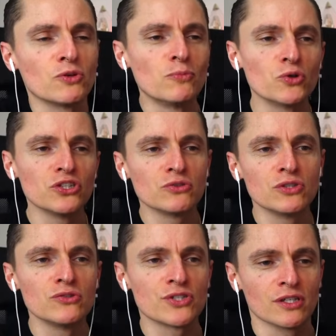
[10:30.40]
The more you
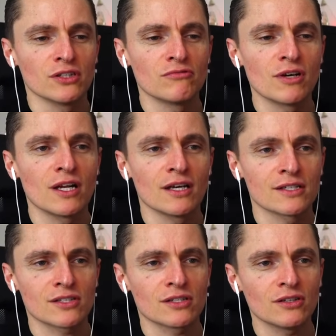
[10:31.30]
use it, you
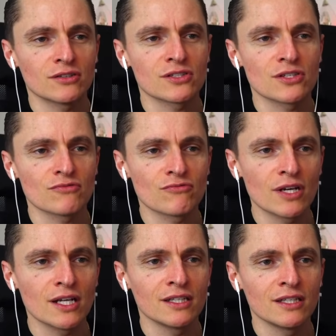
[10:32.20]
realize, God, this is
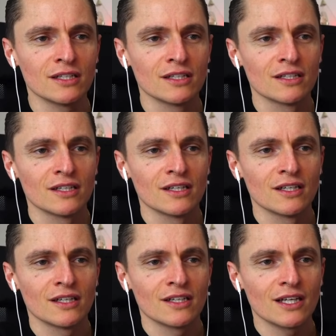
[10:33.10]
really,
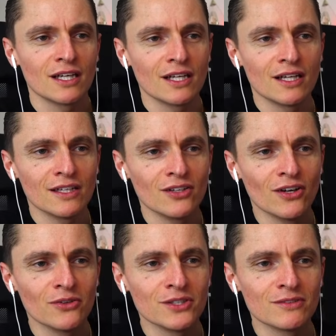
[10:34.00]
you
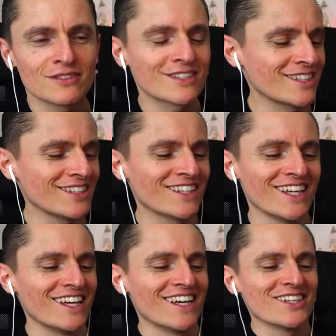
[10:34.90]
know,
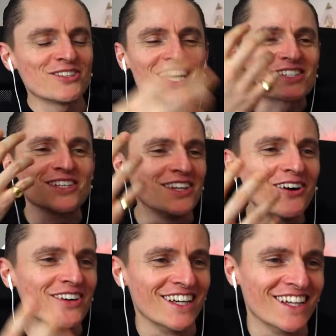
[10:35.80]
you get to
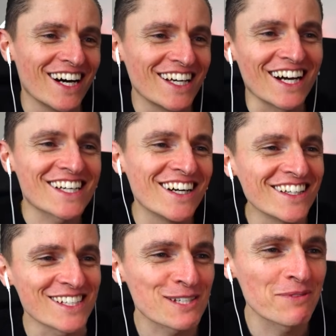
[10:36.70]
know it. I can't
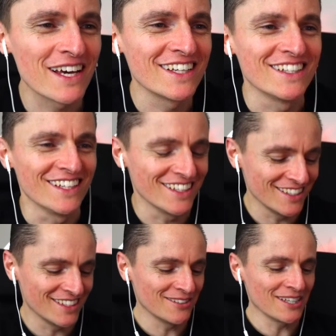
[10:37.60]
explain it, you know.